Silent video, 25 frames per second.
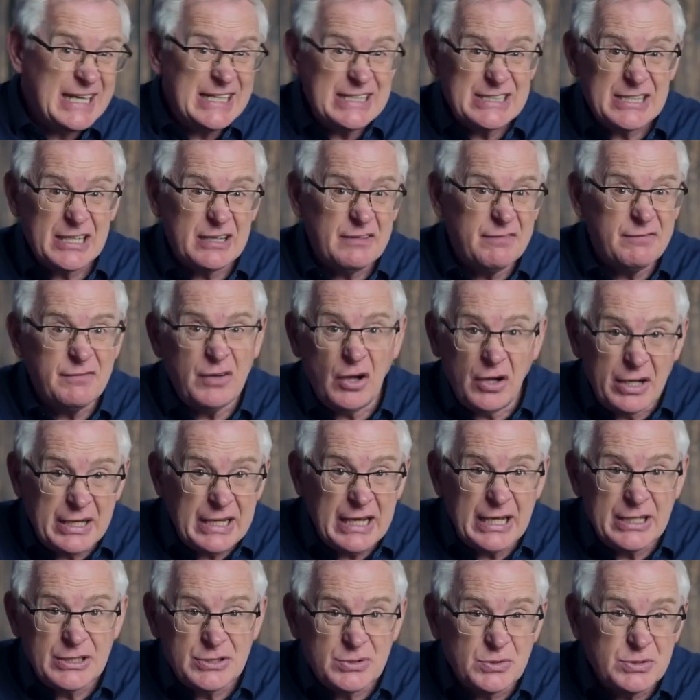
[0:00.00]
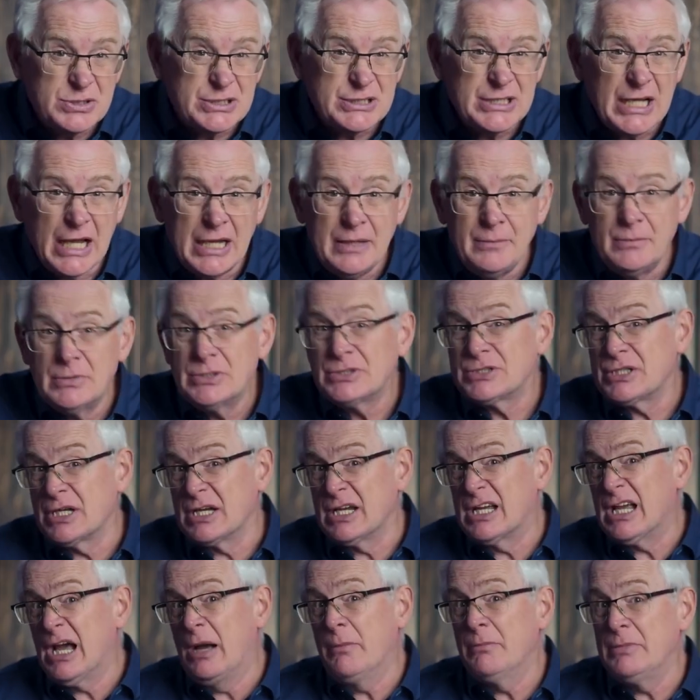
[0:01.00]
into the financial statements
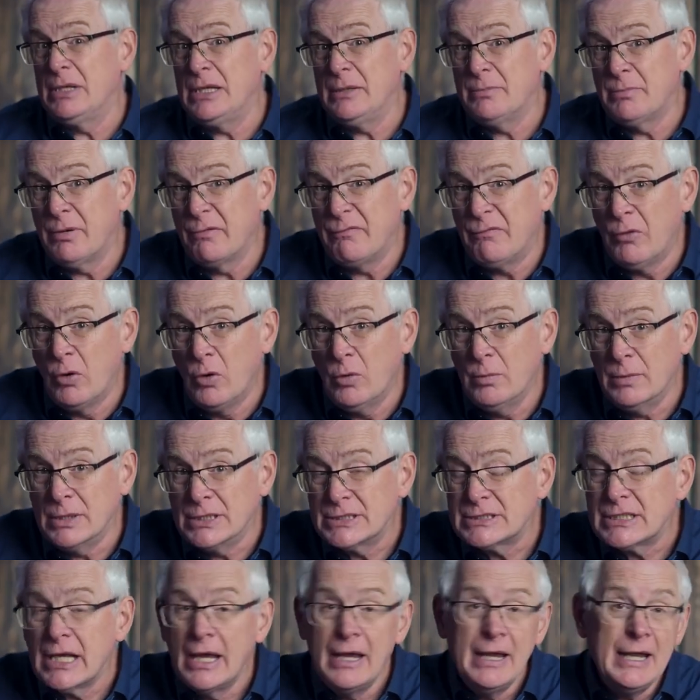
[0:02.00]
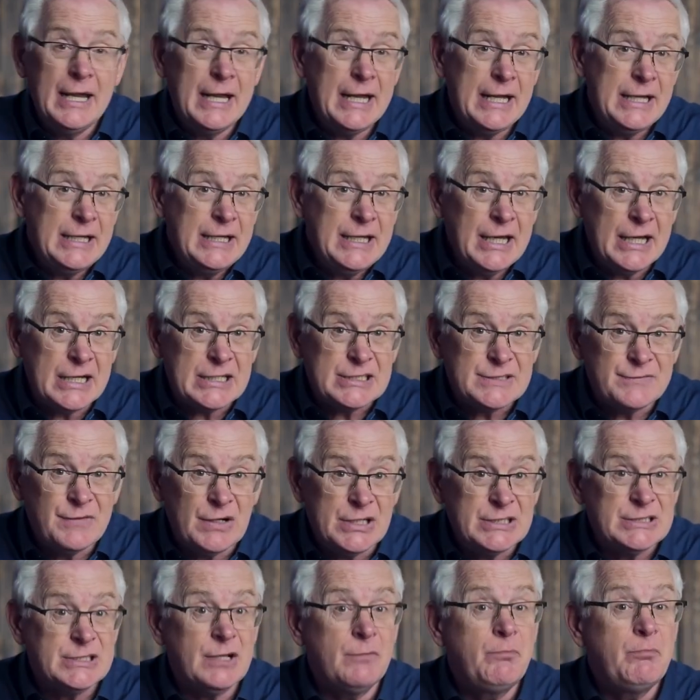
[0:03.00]
and company performers, index
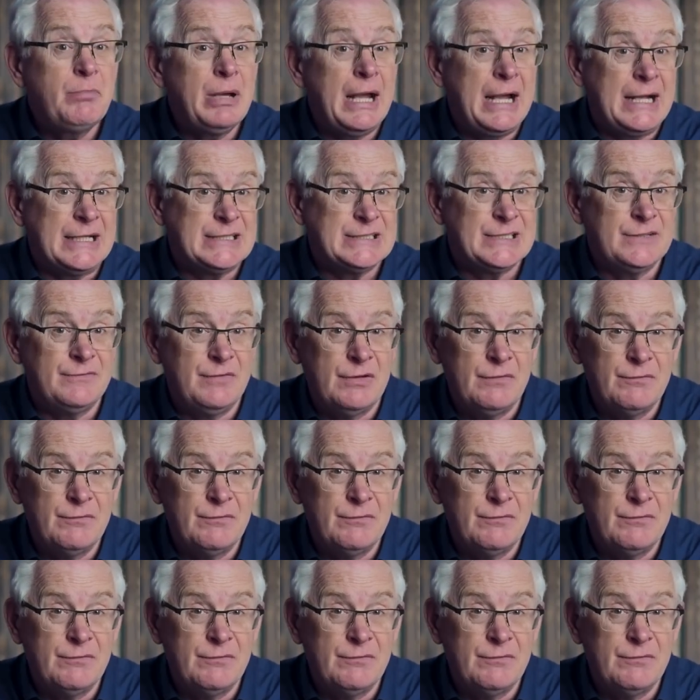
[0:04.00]
funds are passive